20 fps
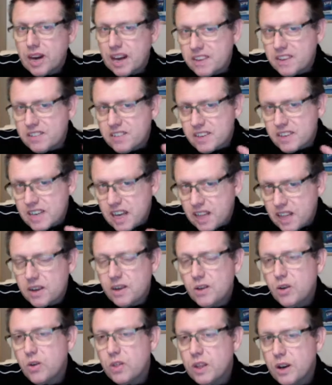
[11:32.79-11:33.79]
And there's another
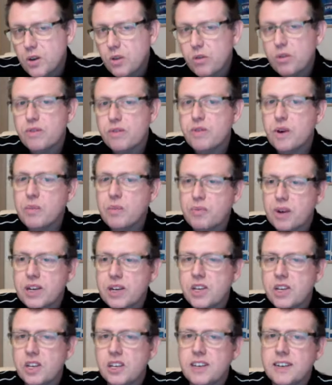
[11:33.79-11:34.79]
law, the law of
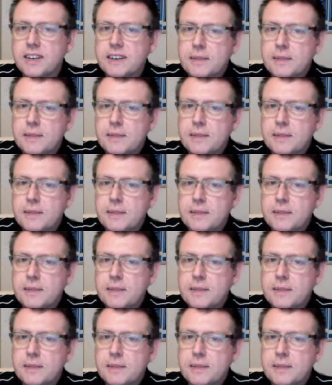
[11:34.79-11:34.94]
vibration.